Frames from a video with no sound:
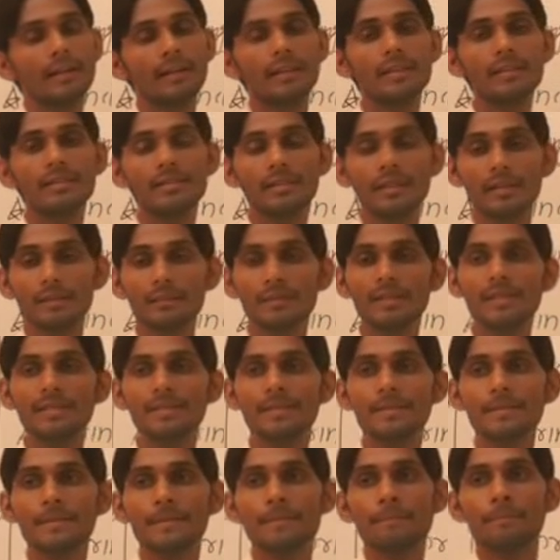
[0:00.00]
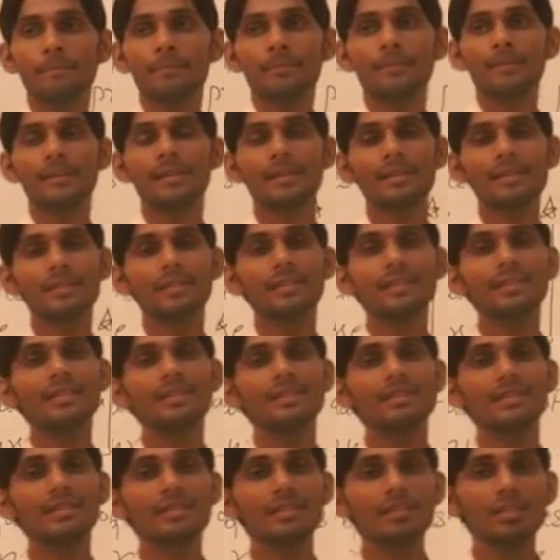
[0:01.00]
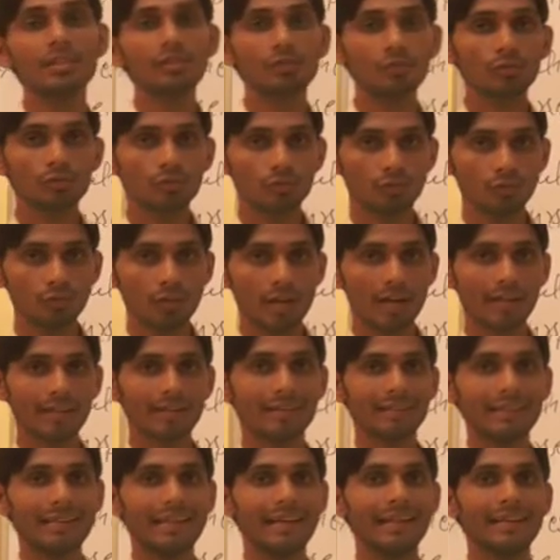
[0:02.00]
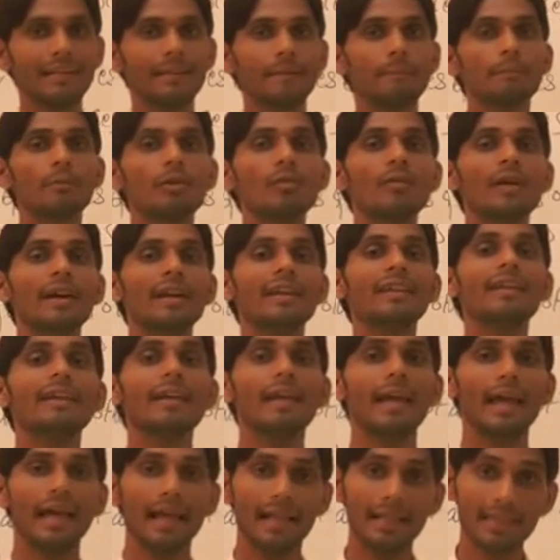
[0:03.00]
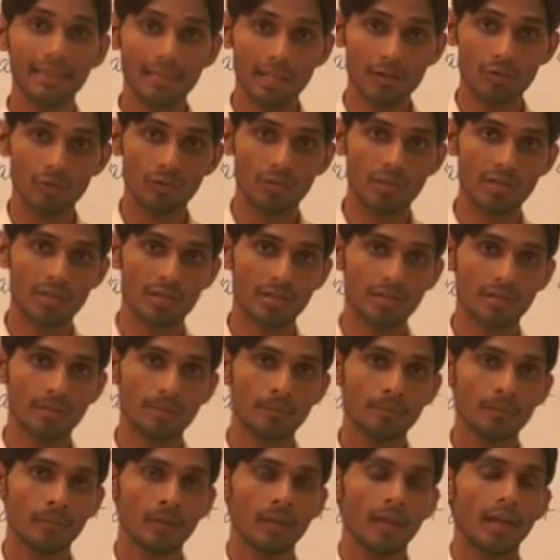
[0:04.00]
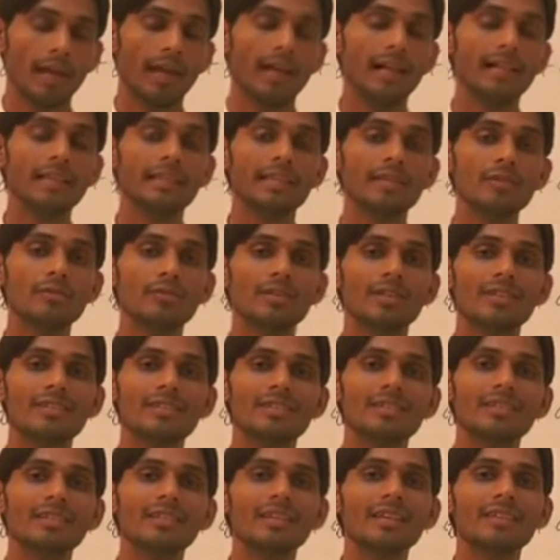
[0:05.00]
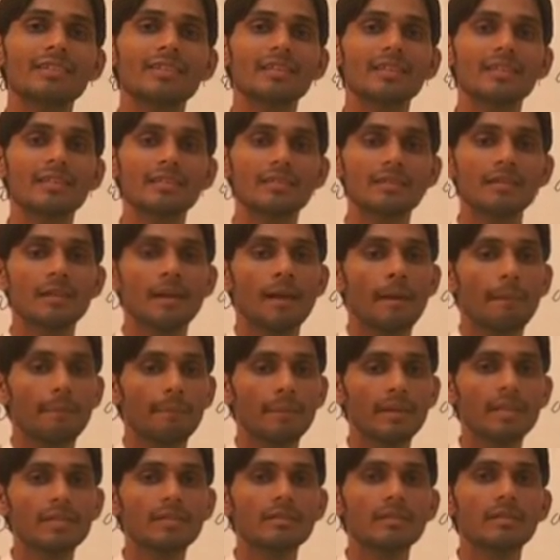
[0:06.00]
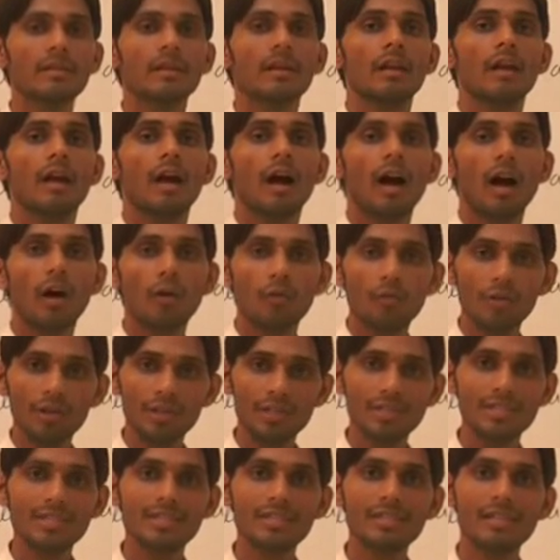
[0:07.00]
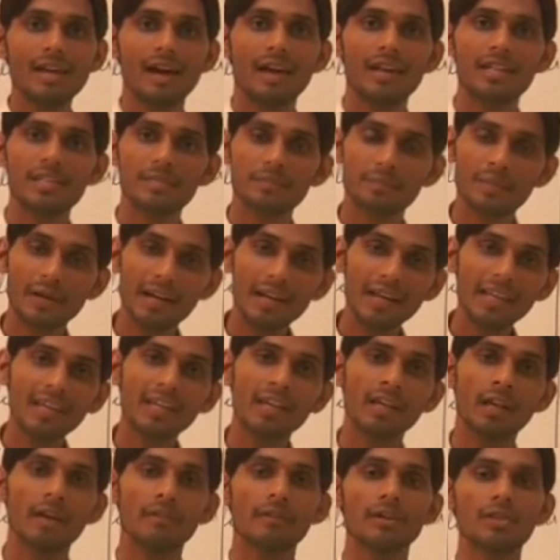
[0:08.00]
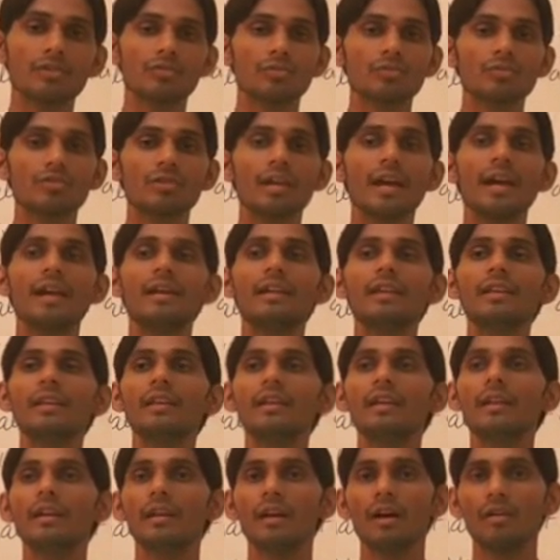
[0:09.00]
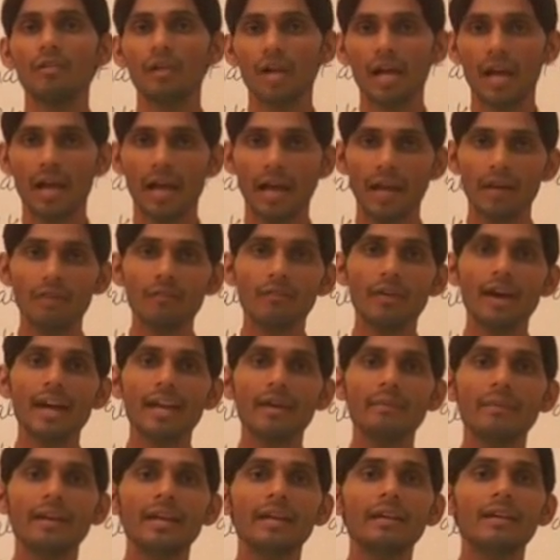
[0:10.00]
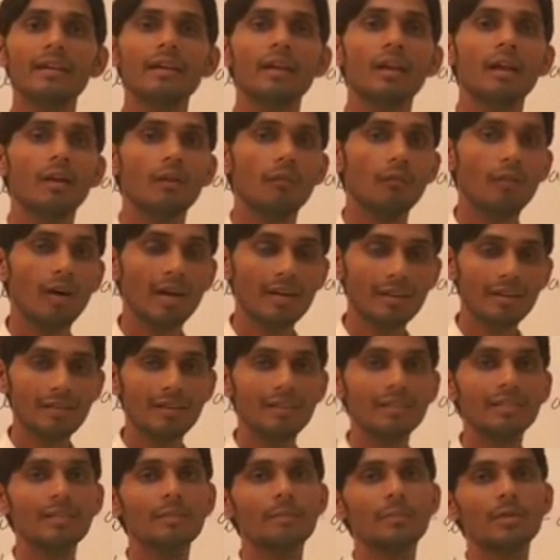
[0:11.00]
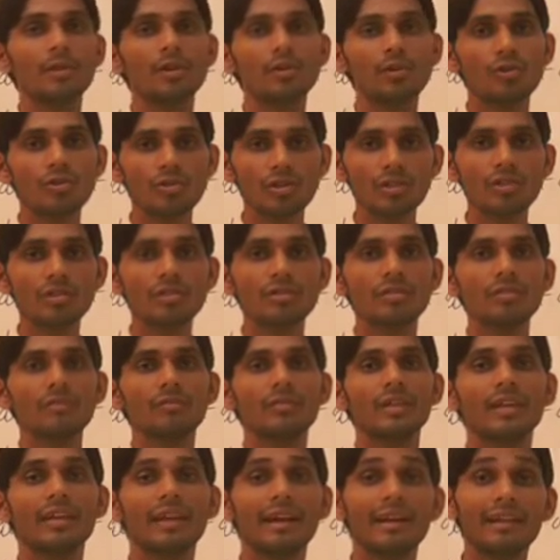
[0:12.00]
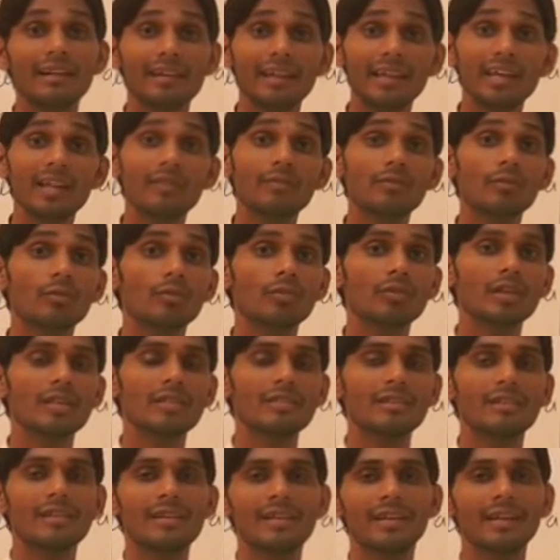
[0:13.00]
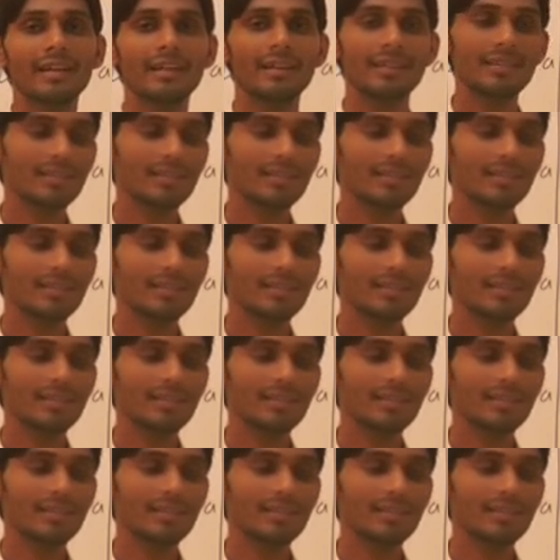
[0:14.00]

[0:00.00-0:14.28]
Teacher means nursing is teaching to the client, providing health education. Health education in the sense means how diseases are spreading in our society, in our environment, what are all the precautions we can take for the certain